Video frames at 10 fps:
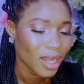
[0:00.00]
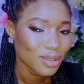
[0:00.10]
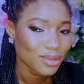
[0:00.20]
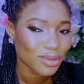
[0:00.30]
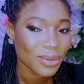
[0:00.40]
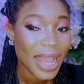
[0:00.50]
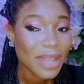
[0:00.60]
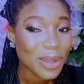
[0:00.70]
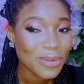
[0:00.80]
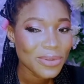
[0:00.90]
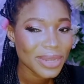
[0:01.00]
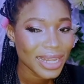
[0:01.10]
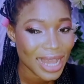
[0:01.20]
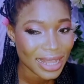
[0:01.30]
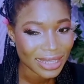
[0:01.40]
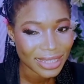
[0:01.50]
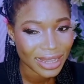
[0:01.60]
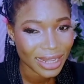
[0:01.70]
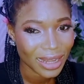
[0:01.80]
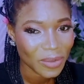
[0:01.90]
So anyone who really
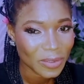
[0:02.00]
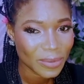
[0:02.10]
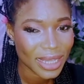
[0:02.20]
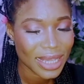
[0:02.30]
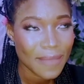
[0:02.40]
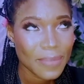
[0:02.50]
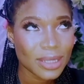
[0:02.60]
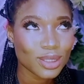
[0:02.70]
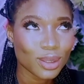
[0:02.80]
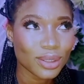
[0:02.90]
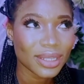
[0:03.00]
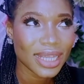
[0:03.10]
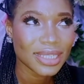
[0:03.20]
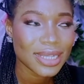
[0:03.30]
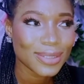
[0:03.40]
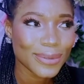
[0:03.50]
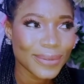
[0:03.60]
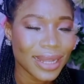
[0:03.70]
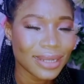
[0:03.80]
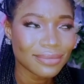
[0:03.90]
understands the language, when they hear me talk, they just know
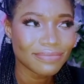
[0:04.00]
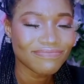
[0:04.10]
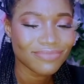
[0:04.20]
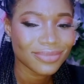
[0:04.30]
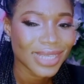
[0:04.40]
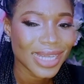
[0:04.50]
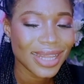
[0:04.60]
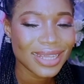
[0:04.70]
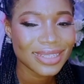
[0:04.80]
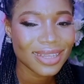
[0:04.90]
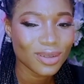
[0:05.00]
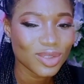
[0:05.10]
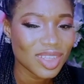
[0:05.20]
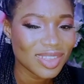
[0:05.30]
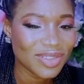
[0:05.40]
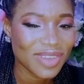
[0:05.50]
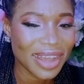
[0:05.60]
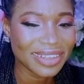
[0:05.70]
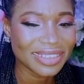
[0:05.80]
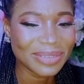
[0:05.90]
that mm, this girl she's
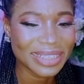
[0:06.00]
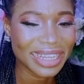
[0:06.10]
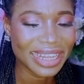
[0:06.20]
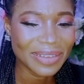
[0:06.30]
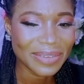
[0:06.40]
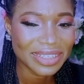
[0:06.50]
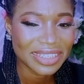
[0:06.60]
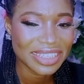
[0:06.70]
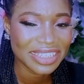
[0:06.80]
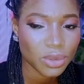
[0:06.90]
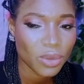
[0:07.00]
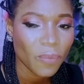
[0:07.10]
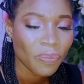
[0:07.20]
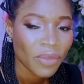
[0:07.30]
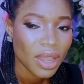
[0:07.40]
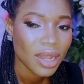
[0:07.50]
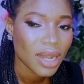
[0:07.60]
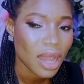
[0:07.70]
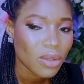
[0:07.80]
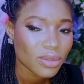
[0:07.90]
struggling with the language she so
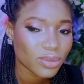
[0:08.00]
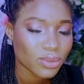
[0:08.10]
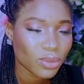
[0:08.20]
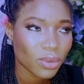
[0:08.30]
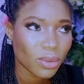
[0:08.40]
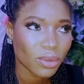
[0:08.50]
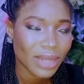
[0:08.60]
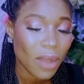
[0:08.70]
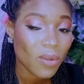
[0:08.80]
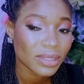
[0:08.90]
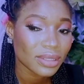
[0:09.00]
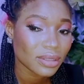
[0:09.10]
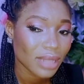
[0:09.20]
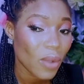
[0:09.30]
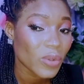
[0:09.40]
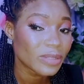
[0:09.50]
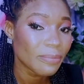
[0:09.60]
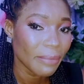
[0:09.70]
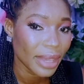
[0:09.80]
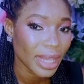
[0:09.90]
that was that was that was
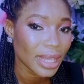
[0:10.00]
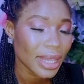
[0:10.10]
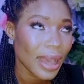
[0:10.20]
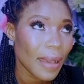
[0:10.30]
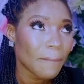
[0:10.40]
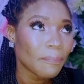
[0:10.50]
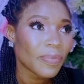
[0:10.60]
me yeah